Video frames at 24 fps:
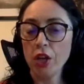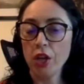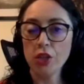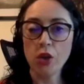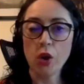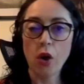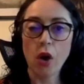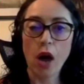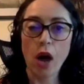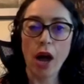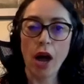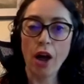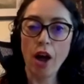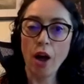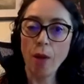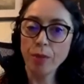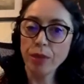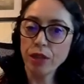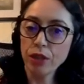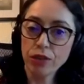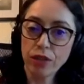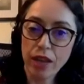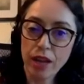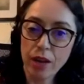So I
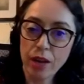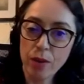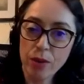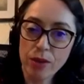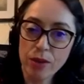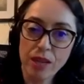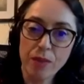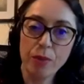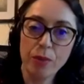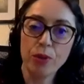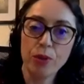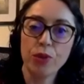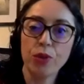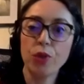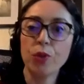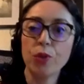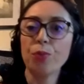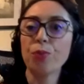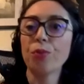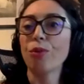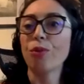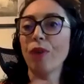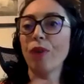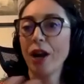hope that today I was able
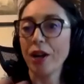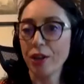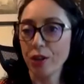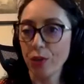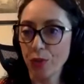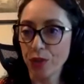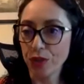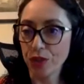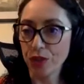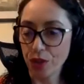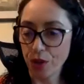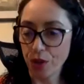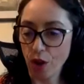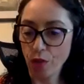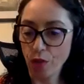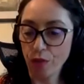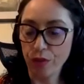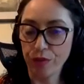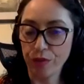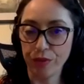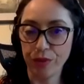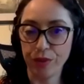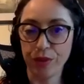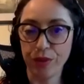to provide you with an
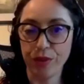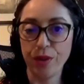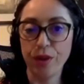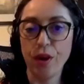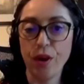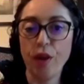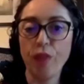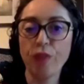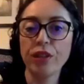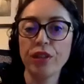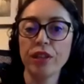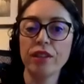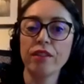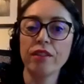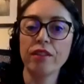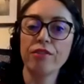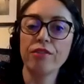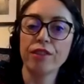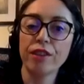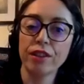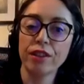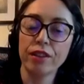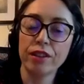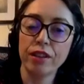overview of the
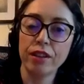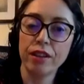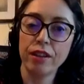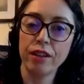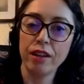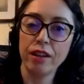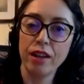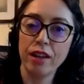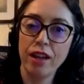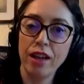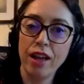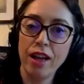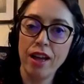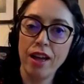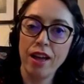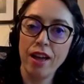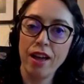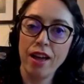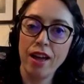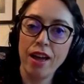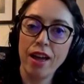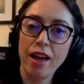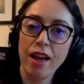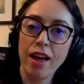different
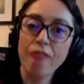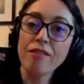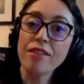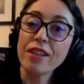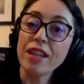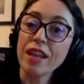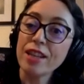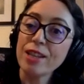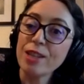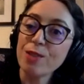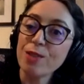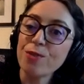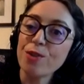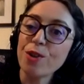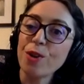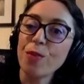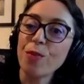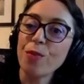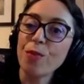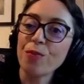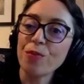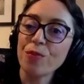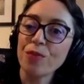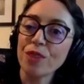evidence
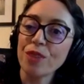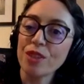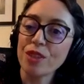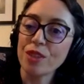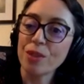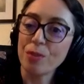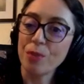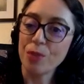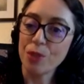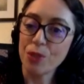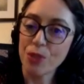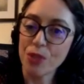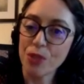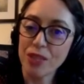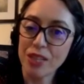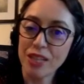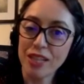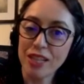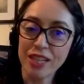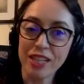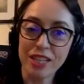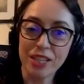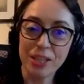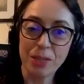from submerged
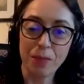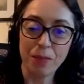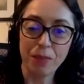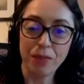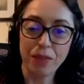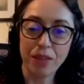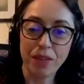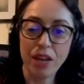cities.